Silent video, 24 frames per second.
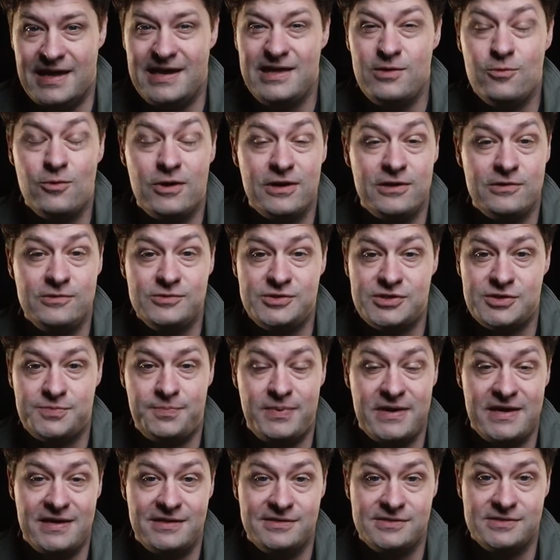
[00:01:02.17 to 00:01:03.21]
Anyone who
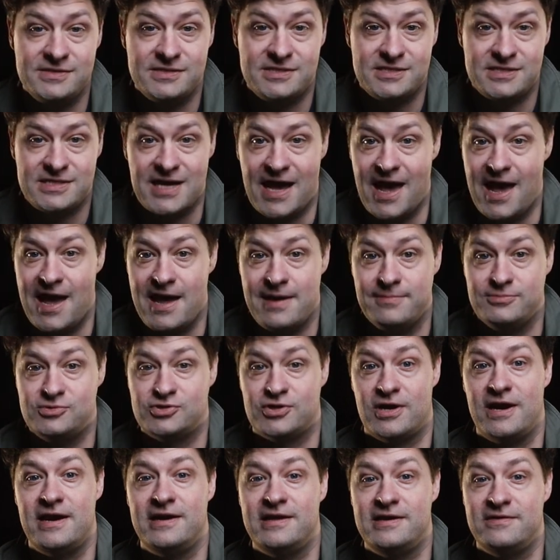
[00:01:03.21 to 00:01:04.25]
spends time
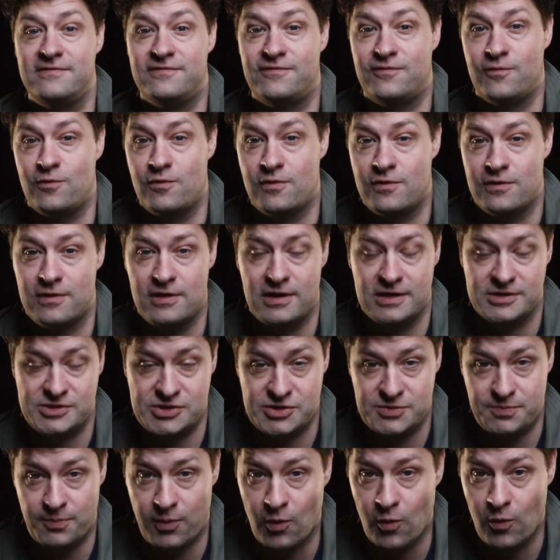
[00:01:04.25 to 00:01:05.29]
training for a
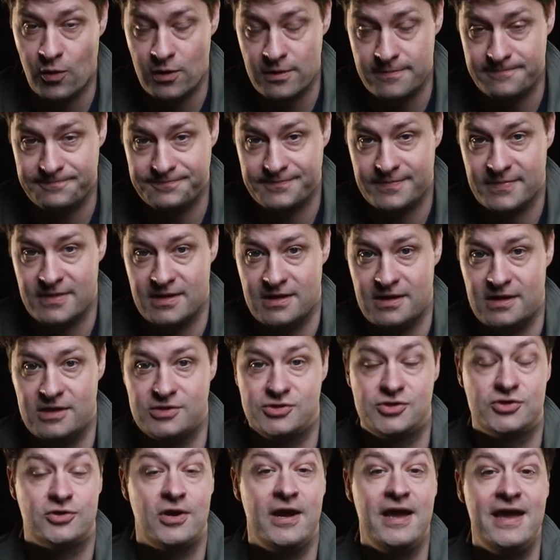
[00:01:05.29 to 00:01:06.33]
sport, a
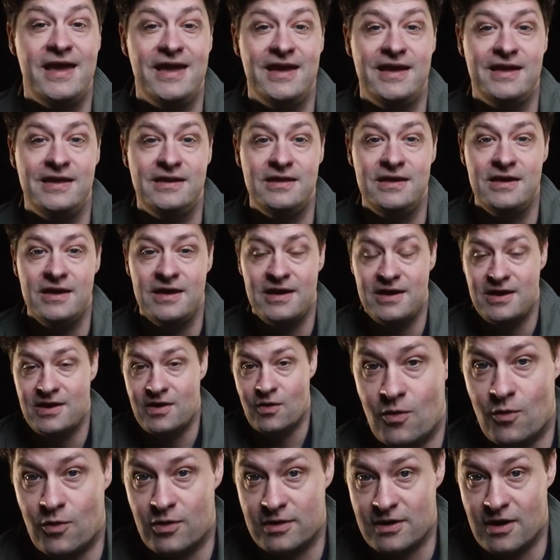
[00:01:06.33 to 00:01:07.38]
trade,
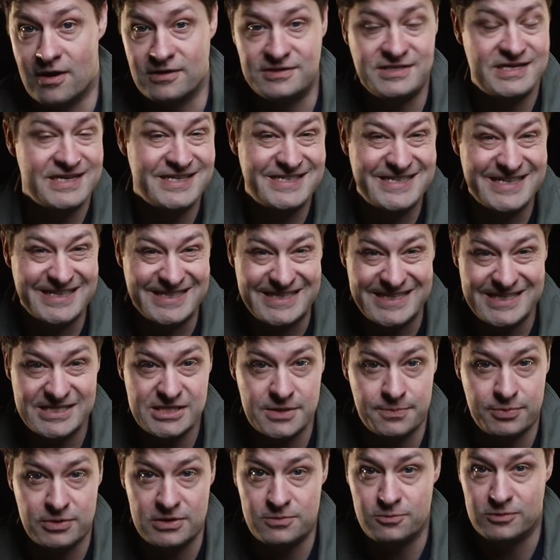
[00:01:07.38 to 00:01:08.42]
or an artistic
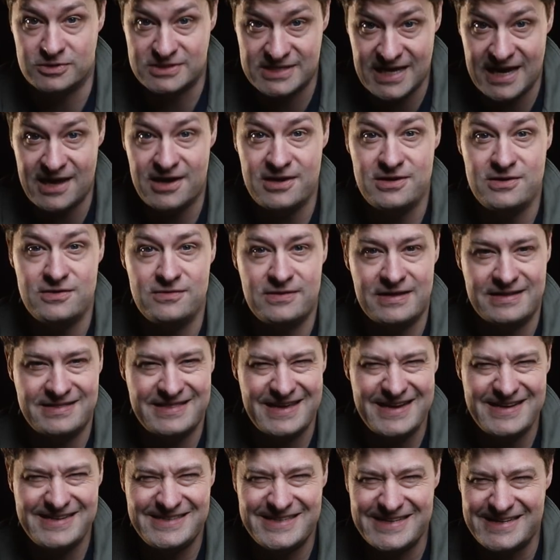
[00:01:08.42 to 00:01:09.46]
discipline will tell you that
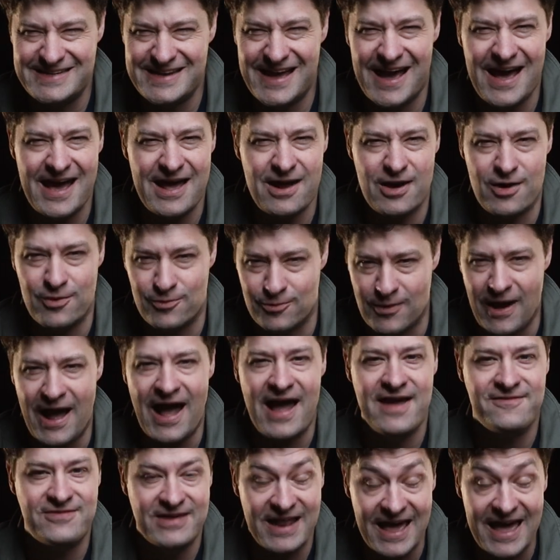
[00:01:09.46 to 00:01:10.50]
they did not
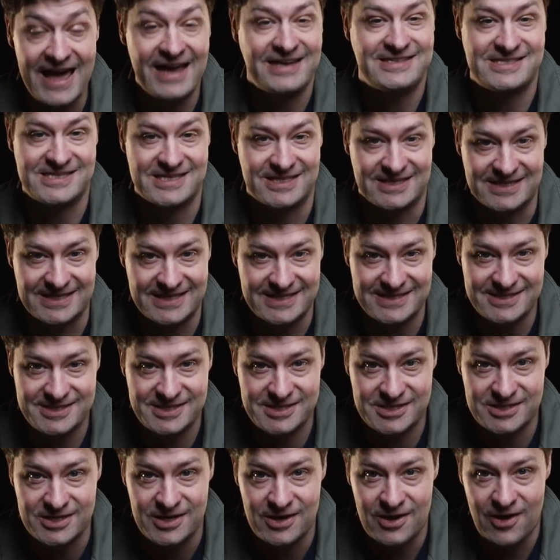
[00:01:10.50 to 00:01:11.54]
arrive at
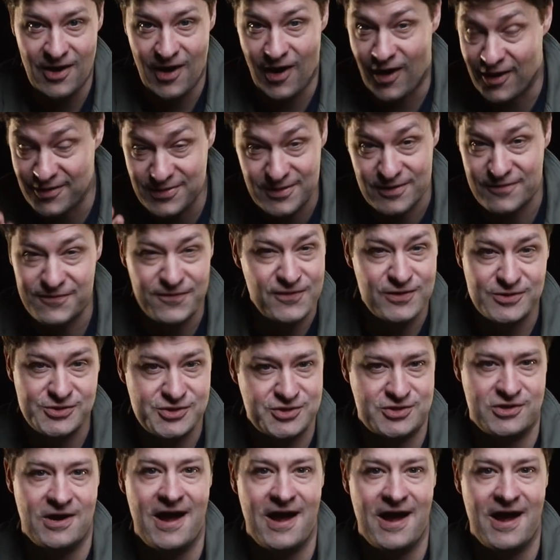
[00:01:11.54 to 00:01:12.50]
excellence on their first